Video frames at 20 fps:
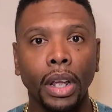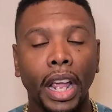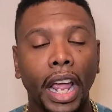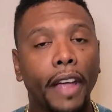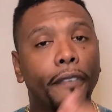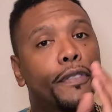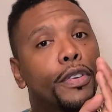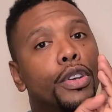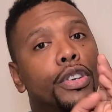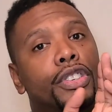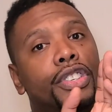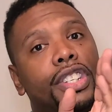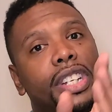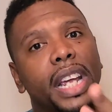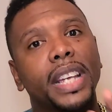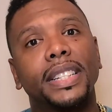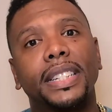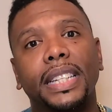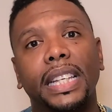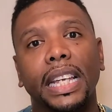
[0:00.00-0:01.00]
If you're
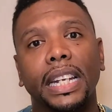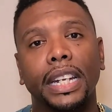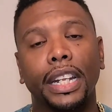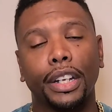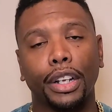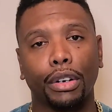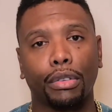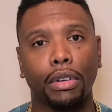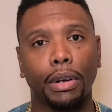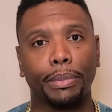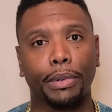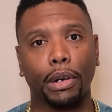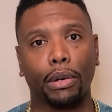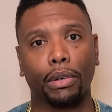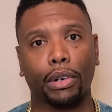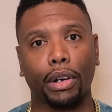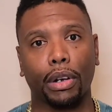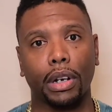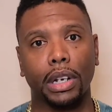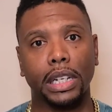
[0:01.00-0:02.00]
just getting into
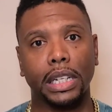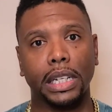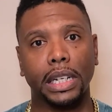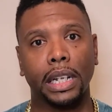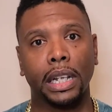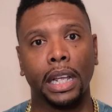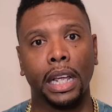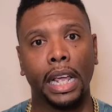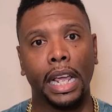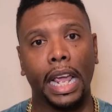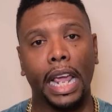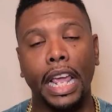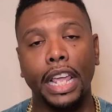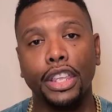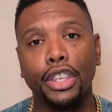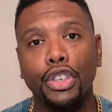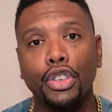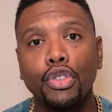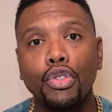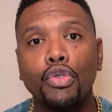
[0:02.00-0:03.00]
cryptocurrency and
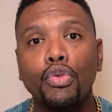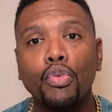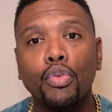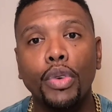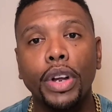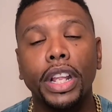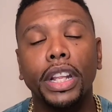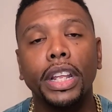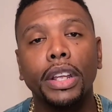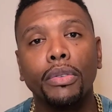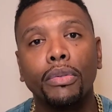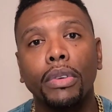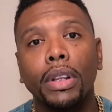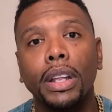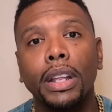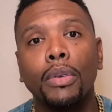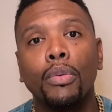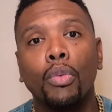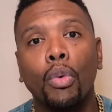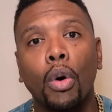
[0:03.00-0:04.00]
you really,
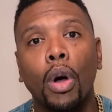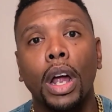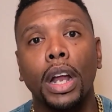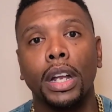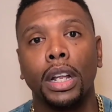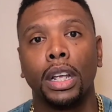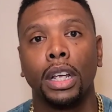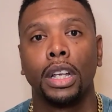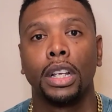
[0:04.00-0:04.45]
really want